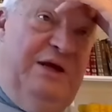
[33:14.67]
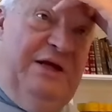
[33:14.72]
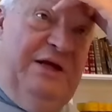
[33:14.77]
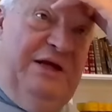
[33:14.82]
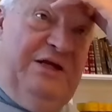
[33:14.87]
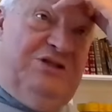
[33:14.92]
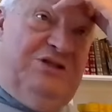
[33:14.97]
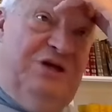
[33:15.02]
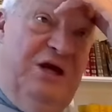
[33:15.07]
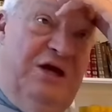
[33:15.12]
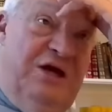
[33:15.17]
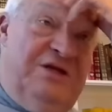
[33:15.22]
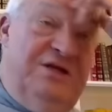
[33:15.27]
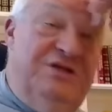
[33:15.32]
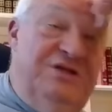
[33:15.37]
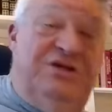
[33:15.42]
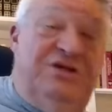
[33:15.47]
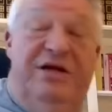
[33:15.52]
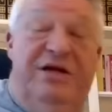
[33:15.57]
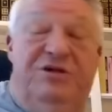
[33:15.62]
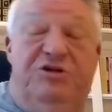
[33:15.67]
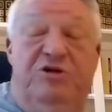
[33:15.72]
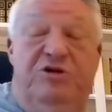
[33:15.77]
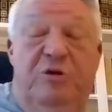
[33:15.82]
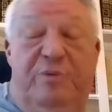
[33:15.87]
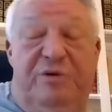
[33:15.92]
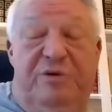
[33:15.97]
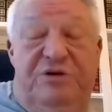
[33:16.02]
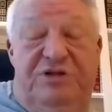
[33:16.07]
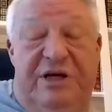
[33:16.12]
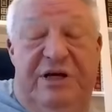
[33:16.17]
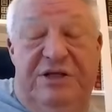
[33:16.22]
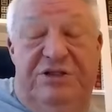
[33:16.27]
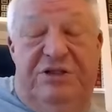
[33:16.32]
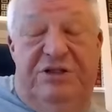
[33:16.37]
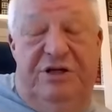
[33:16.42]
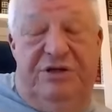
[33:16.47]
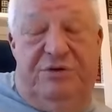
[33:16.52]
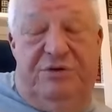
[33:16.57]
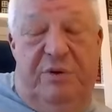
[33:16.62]
meanings, to say it
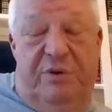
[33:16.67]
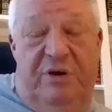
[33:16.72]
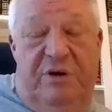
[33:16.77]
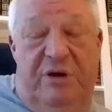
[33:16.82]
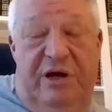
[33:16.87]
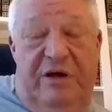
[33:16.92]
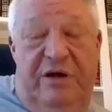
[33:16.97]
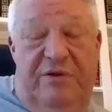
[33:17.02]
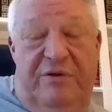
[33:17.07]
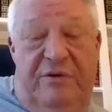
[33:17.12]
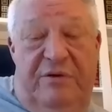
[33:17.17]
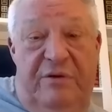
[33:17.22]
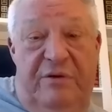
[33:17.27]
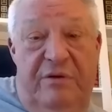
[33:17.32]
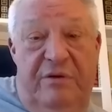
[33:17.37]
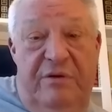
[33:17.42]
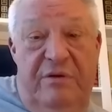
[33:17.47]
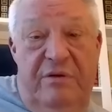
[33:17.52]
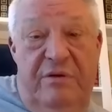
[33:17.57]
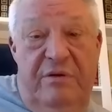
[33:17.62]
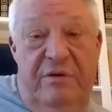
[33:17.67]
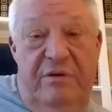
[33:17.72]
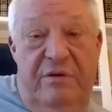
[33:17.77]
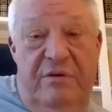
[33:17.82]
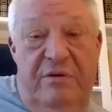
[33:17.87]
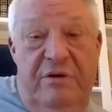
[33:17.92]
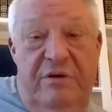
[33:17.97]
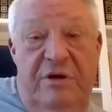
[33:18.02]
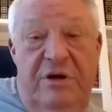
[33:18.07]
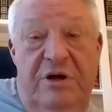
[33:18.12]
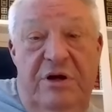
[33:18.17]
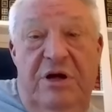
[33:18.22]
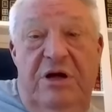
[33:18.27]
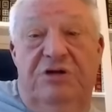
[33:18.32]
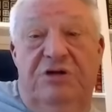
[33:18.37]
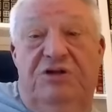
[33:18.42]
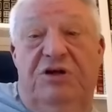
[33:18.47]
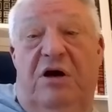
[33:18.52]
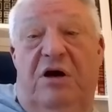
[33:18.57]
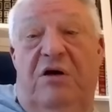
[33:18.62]
supersedes Israel either.
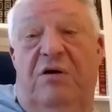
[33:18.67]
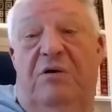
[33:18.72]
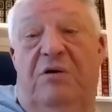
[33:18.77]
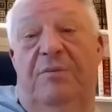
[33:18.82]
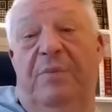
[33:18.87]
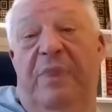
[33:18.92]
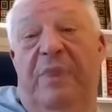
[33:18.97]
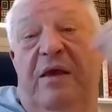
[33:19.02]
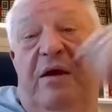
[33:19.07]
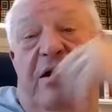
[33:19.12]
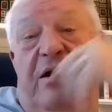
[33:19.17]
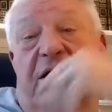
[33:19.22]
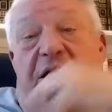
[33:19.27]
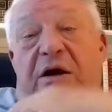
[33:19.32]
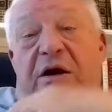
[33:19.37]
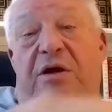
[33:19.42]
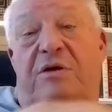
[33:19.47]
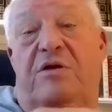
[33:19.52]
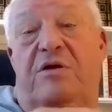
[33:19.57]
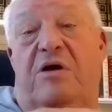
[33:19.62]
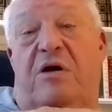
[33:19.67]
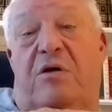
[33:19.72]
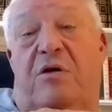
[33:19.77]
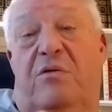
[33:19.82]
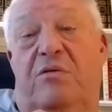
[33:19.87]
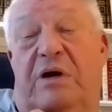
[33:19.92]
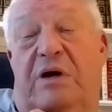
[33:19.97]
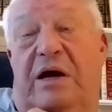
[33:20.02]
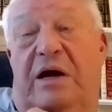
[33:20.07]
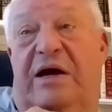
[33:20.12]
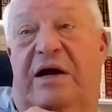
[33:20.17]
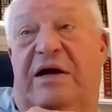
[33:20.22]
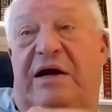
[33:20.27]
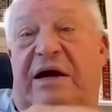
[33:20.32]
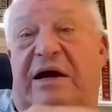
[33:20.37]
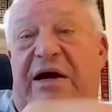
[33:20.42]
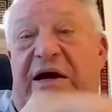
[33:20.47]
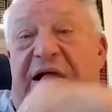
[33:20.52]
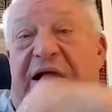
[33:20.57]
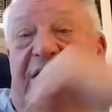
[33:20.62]
So
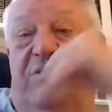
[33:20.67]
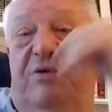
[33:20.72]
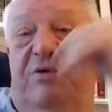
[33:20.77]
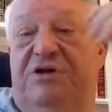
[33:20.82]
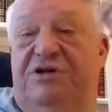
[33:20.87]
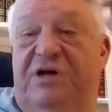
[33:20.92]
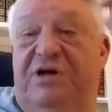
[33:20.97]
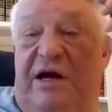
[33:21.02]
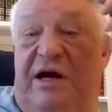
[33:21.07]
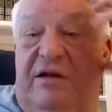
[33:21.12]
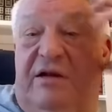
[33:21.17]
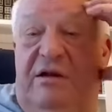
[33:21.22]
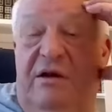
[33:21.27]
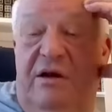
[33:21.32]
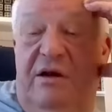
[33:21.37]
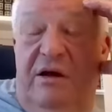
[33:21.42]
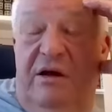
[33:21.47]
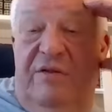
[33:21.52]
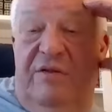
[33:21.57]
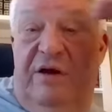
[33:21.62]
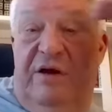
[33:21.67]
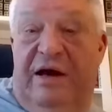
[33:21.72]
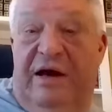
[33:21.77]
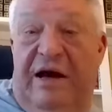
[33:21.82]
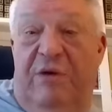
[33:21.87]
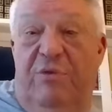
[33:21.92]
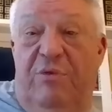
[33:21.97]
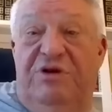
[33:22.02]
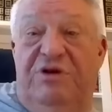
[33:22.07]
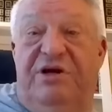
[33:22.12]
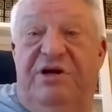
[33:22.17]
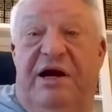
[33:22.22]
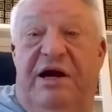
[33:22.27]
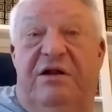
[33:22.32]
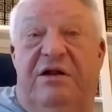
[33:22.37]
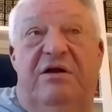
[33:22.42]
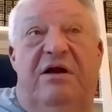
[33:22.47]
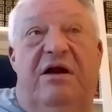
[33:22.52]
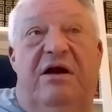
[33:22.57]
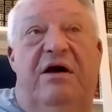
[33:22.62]
I reject
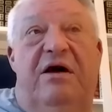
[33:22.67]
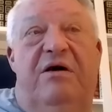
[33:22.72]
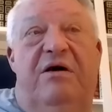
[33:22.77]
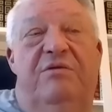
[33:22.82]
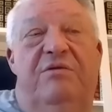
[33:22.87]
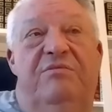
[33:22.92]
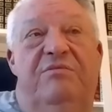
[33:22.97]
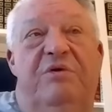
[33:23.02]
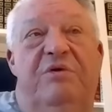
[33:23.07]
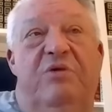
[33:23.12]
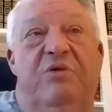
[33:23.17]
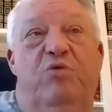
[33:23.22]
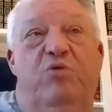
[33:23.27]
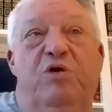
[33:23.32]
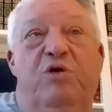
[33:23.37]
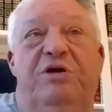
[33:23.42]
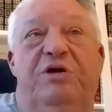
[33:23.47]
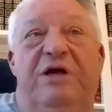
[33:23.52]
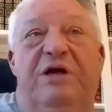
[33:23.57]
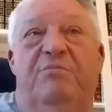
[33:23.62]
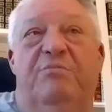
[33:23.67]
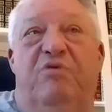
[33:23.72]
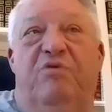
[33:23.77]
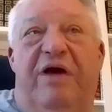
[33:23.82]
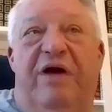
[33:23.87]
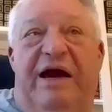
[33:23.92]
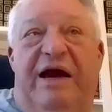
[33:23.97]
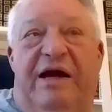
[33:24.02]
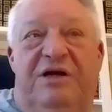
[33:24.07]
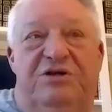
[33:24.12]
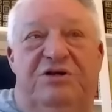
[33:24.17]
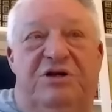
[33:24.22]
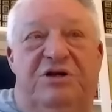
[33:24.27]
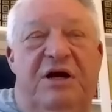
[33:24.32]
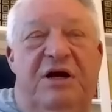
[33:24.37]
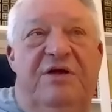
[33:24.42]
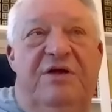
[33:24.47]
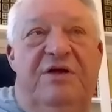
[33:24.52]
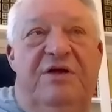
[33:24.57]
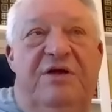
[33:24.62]
root and
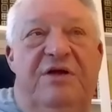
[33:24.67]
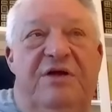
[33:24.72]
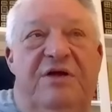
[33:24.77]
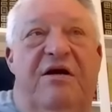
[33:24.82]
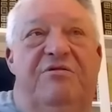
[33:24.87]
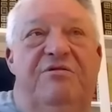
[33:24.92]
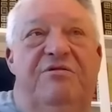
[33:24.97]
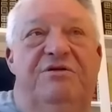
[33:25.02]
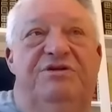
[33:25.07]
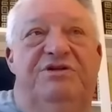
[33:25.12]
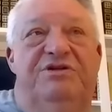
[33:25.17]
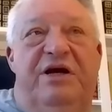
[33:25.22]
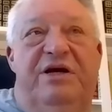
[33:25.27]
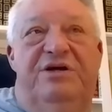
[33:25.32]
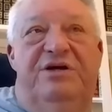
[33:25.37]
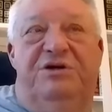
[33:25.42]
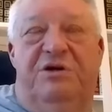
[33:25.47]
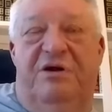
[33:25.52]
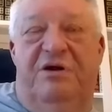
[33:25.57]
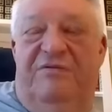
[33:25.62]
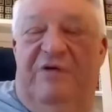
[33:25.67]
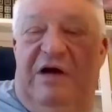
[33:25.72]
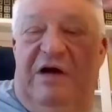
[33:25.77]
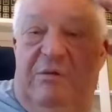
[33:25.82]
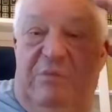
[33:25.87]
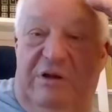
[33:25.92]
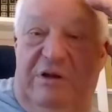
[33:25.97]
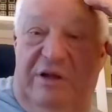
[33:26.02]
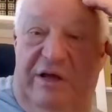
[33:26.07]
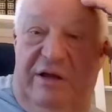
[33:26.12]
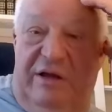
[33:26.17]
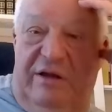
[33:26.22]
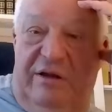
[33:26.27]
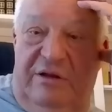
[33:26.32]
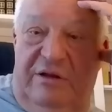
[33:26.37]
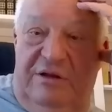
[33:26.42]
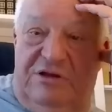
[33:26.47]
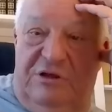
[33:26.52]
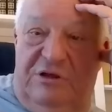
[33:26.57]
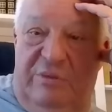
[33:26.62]
branch, the characterization of
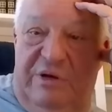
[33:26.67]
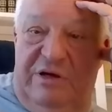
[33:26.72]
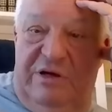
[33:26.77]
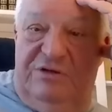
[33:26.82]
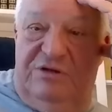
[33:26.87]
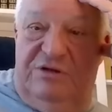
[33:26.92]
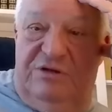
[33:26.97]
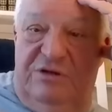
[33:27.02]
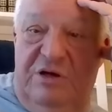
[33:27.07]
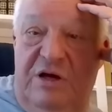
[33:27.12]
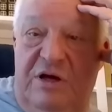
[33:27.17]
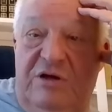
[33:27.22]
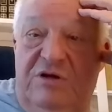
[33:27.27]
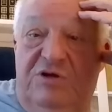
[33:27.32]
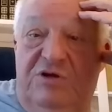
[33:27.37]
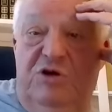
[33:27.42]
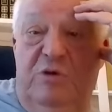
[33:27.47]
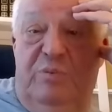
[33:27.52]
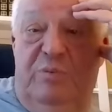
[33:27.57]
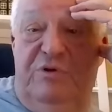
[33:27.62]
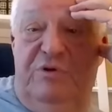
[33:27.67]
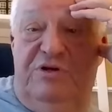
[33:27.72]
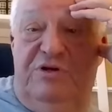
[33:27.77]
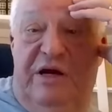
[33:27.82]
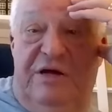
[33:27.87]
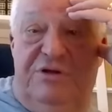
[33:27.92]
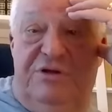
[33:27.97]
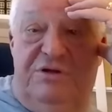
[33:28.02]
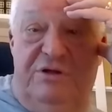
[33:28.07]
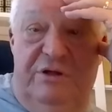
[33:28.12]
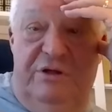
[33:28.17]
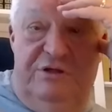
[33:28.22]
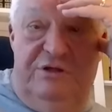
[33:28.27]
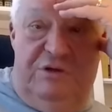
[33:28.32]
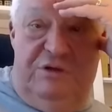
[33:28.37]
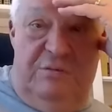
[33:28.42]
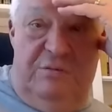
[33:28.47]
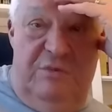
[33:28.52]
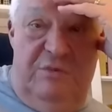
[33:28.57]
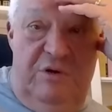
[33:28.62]
amillennialism as
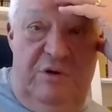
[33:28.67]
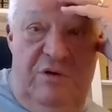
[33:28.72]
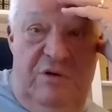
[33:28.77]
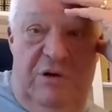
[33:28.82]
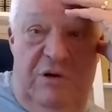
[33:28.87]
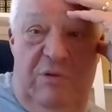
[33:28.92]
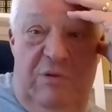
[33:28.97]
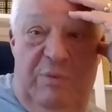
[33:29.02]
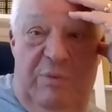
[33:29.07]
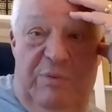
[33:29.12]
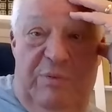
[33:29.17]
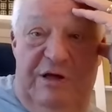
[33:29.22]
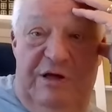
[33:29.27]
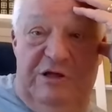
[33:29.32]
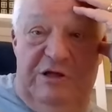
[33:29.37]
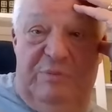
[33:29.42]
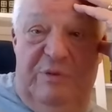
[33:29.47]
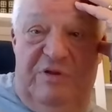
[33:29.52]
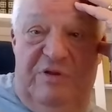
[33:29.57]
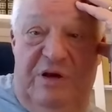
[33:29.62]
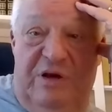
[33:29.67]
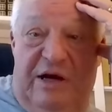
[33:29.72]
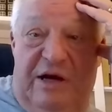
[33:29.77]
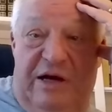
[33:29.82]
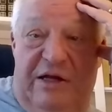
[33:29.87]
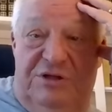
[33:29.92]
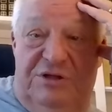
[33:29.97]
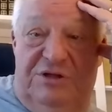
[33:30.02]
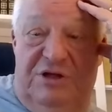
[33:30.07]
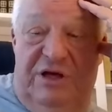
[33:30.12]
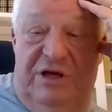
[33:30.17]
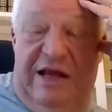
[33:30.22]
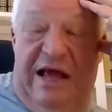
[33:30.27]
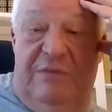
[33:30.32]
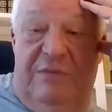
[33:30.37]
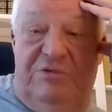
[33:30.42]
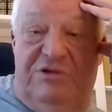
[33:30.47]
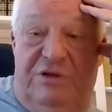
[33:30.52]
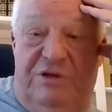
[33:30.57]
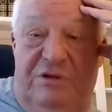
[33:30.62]
supersessionism or replacement theology. It
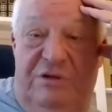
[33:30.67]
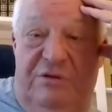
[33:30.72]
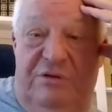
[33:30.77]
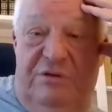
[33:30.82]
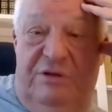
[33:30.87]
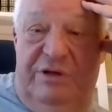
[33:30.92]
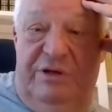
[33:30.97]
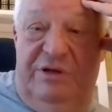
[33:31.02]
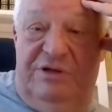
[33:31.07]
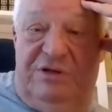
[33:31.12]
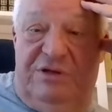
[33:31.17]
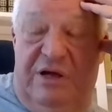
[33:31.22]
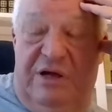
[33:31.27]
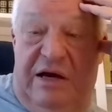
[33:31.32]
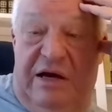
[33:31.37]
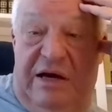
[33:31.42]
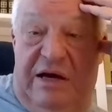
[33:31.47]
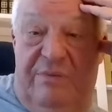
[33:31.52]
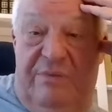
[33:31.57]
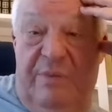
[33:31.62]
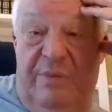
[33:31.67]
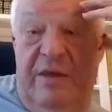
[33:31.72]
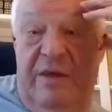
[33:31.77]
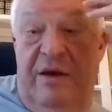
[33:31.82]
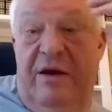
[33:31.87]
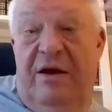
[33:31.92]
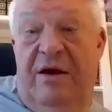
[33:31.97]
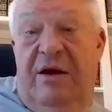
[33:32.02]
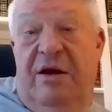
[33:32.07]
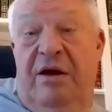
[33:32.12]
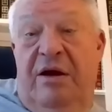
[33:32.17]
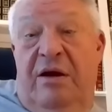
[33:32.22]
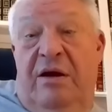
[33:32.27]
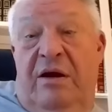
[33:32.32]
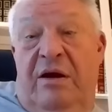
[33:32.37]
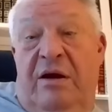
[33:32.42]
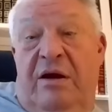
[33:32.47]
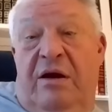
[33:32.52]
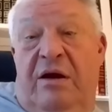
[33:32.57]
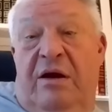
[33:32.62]
absolutely is not.
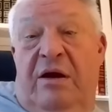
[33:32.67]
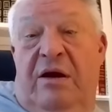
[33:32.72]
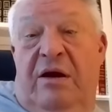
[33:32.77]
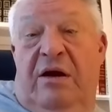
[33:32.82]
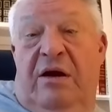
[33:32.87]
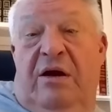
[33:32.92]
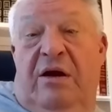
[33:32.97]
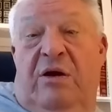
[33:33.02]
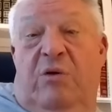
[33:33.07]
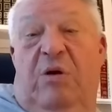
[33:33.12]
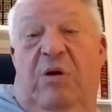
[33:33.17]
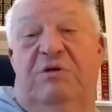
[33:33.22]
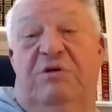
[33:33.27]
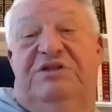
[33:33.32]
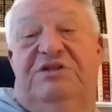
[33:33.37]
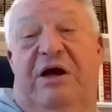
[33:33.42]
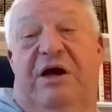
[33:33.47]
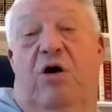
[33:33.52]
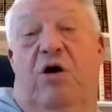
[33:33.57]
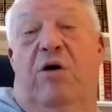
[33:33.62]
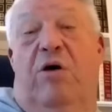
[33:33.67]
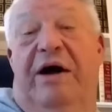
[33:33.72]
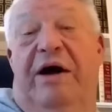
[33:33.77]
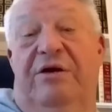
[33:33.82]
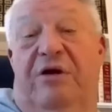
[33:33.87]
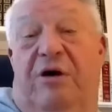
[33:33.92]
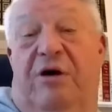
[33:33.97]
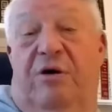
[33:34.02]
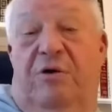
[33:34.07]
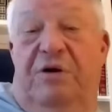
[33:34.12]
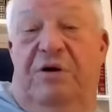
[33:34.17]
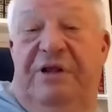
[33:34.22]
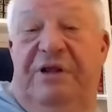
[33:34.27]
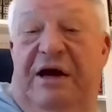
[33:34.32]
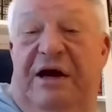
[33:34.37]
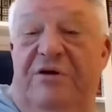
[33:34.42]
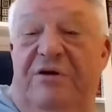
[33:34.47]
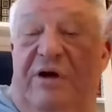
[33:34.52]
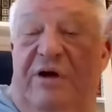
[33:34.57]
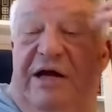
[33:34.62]
What was the? Oh, I know.
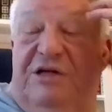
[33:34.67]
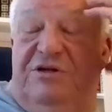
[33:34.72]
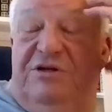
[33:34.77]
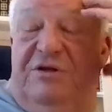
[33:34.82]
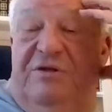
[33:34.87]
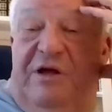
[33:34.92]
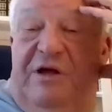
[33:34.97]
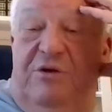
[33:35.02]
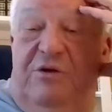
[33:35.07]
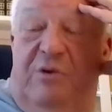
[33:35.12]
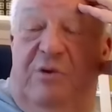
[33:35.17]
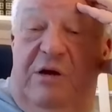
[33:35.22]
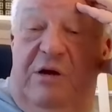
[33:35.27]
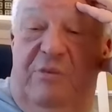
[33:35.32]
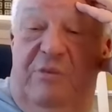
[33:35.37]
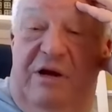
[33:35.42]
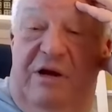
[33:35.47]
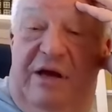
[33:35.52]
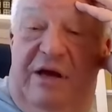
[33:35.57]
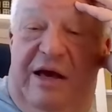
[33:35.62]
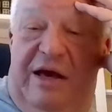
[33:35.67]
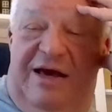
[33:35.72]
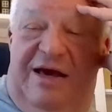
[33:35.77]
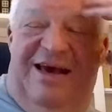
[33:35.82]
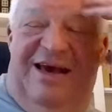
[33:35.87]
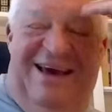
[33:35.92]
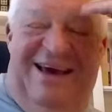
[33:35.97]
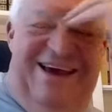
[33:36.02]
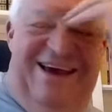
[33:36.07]
Now you're asked. Then you wanted me to